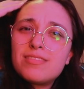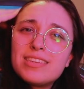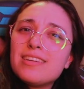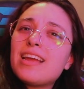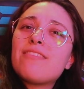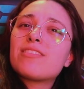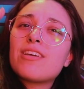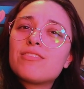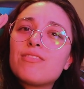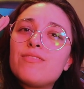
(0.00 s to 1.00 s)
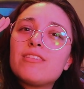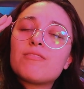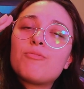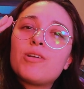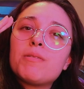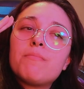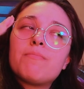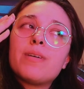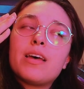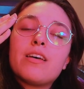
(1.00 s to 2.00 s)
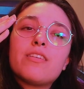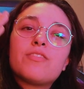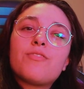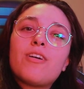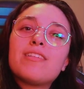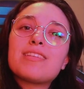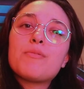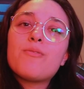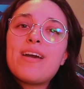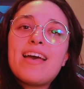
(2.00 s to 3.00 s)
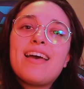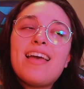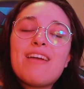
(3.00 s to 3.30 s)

didn't have to go to a visa appointment, but as far as I'm aware,